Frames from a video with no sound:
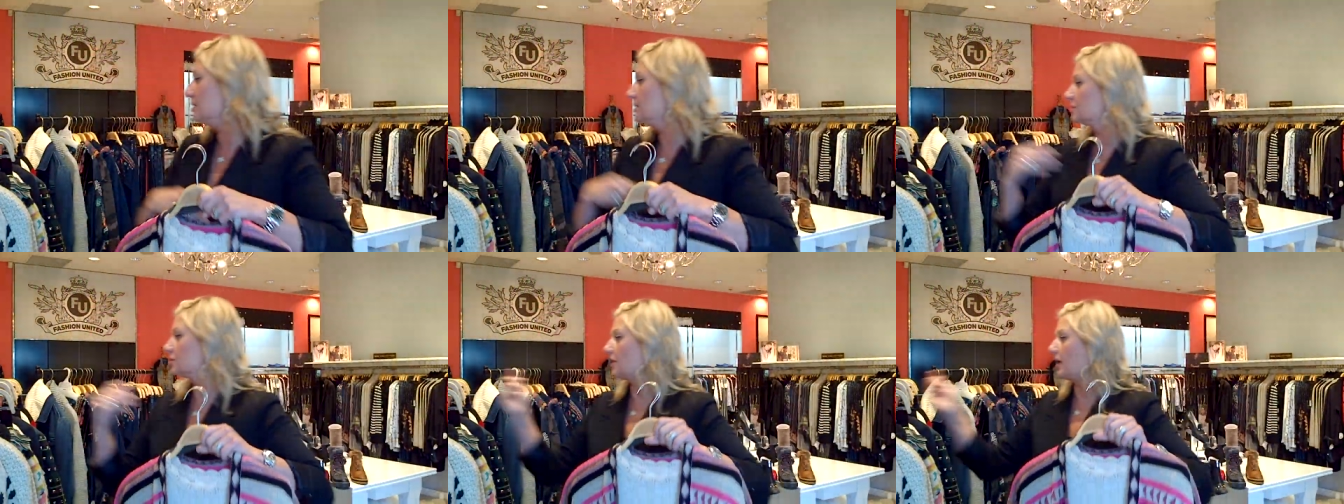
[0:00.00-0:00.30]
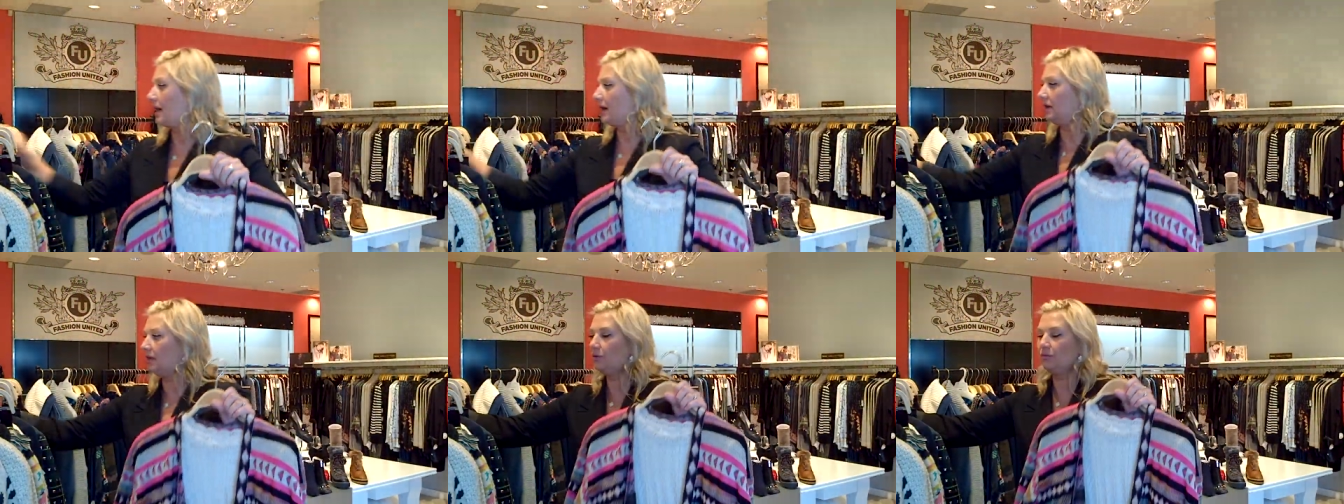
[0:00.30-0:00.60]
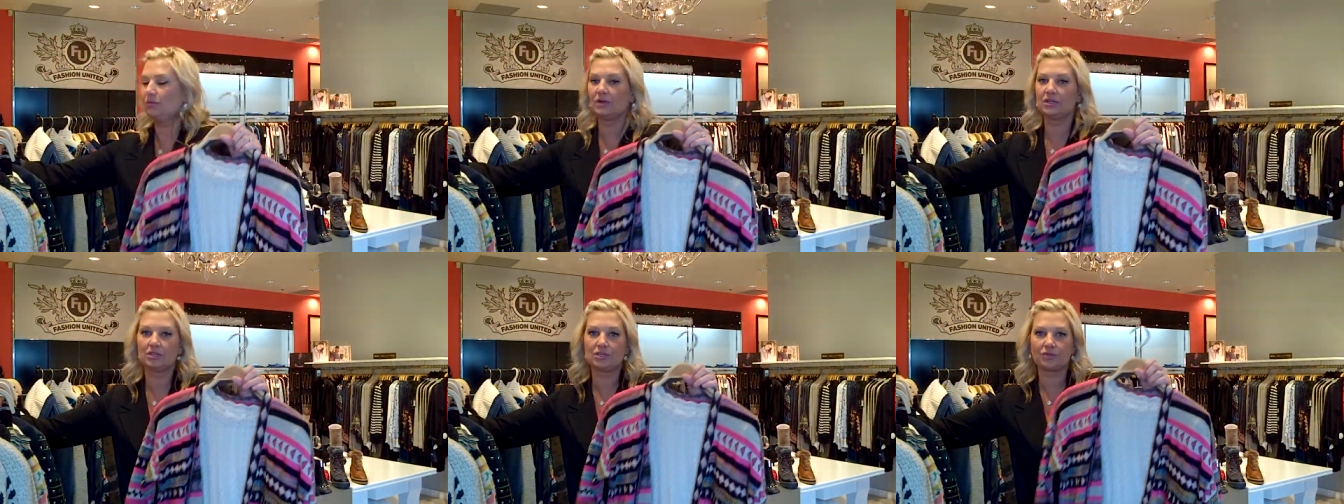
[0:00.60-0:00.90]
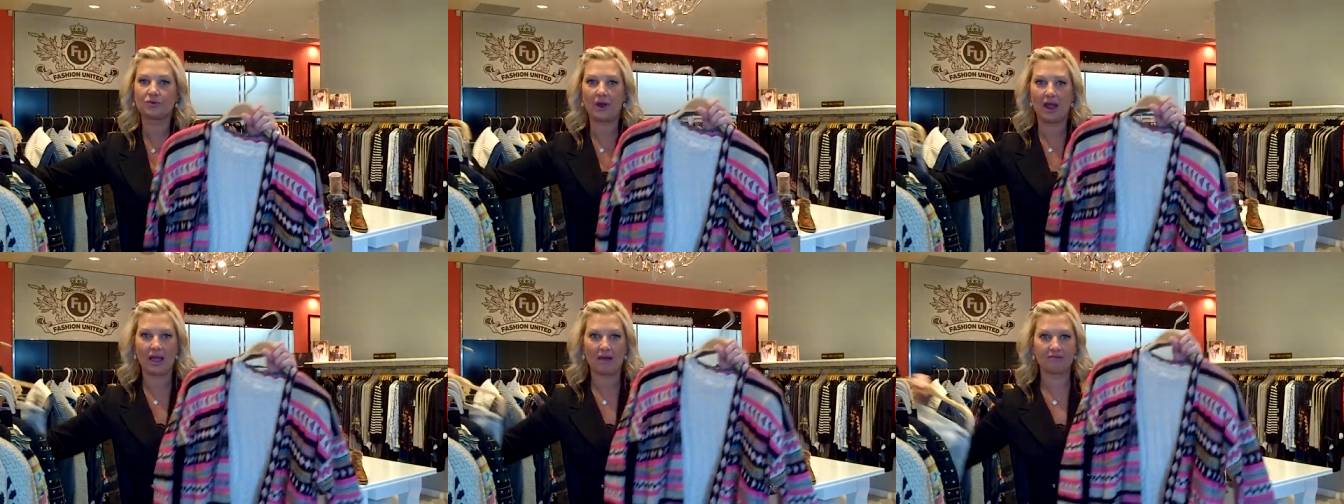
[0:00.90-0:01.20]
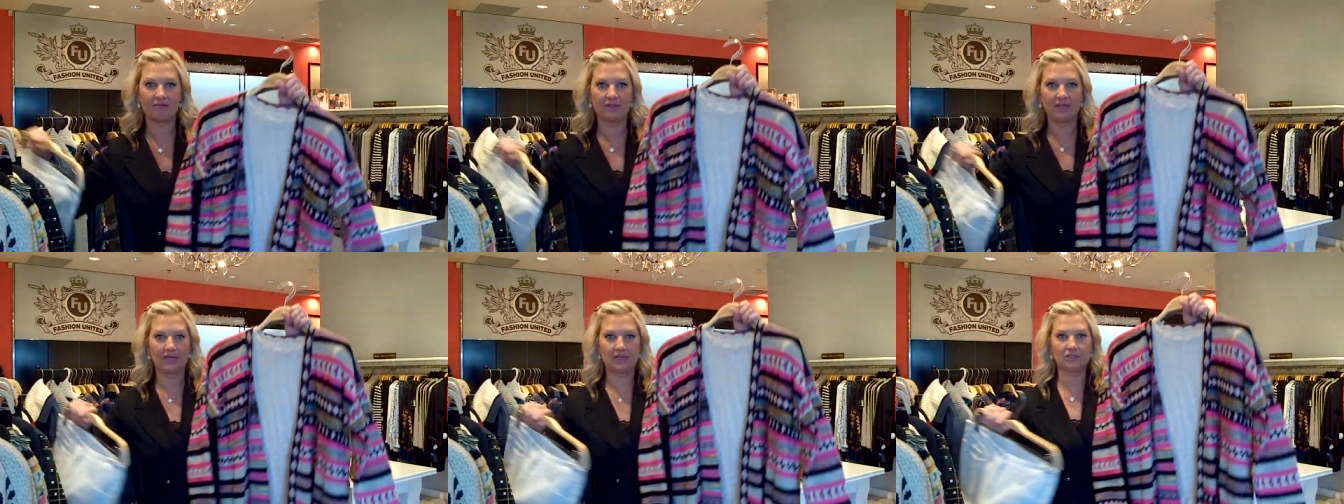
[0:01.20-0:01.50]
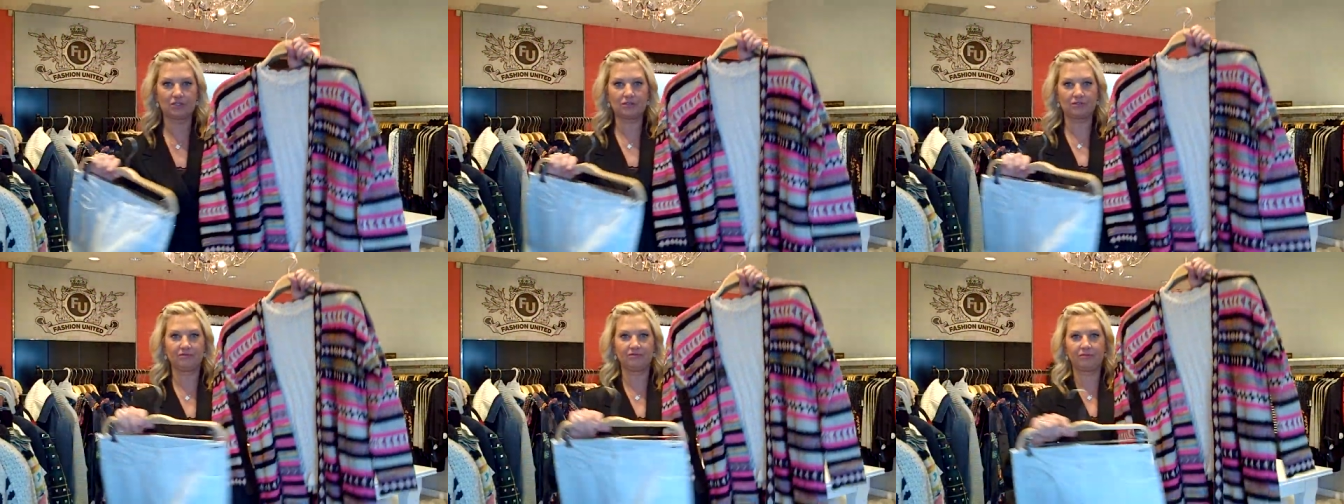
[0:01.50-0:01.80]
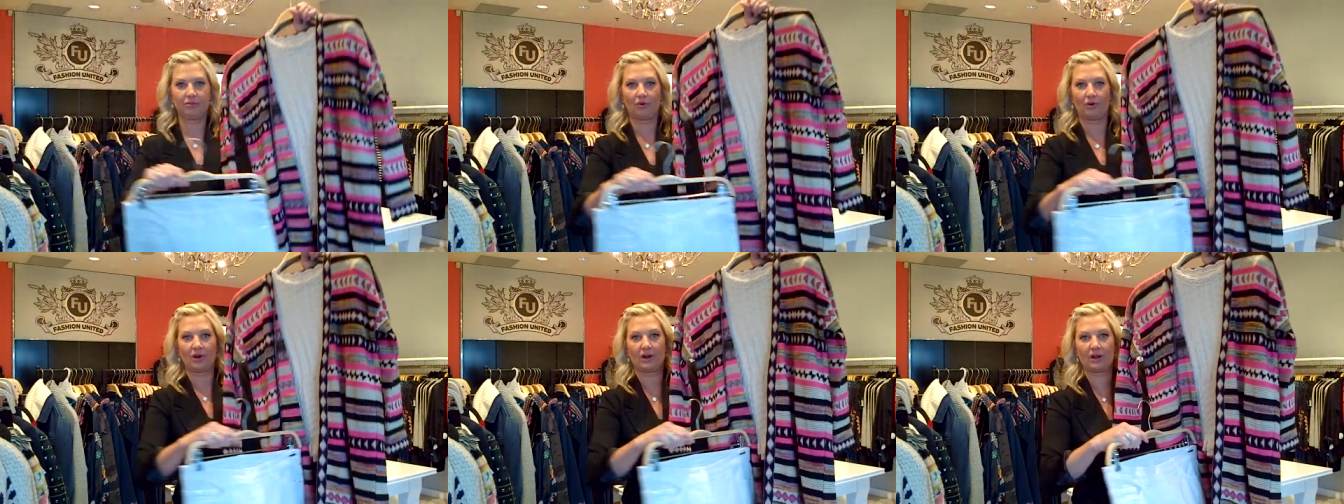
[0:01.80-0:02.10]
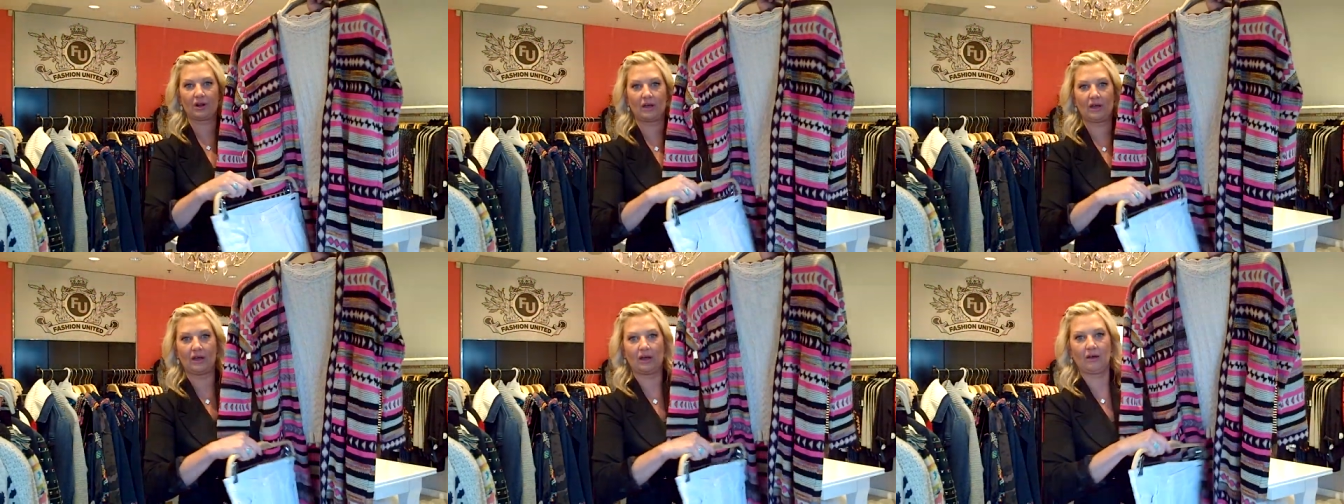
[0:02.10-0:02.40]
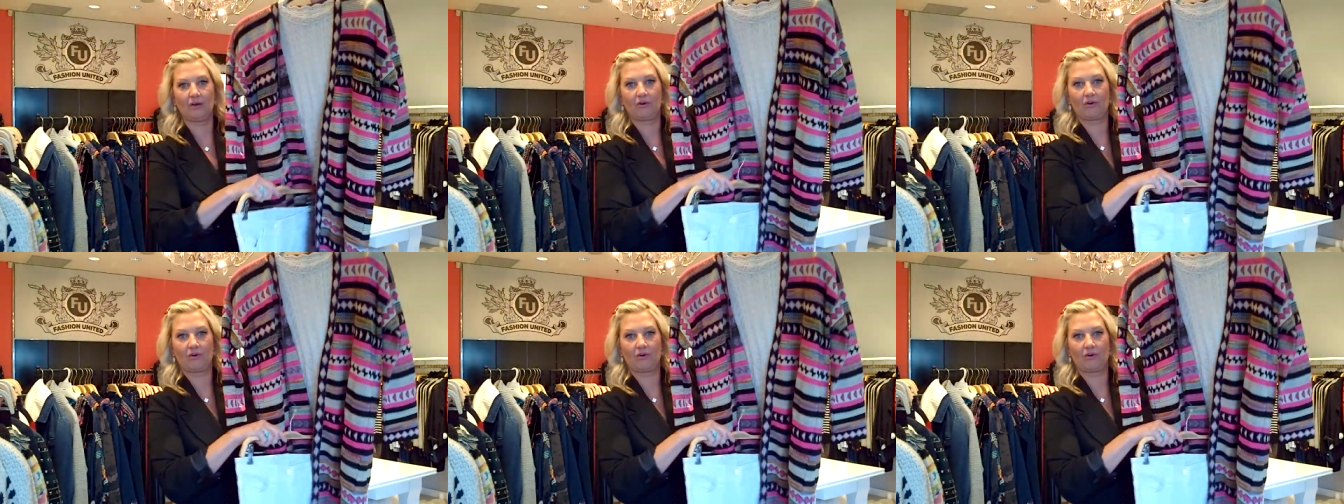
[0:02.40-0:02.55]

So anyone traveling to Florida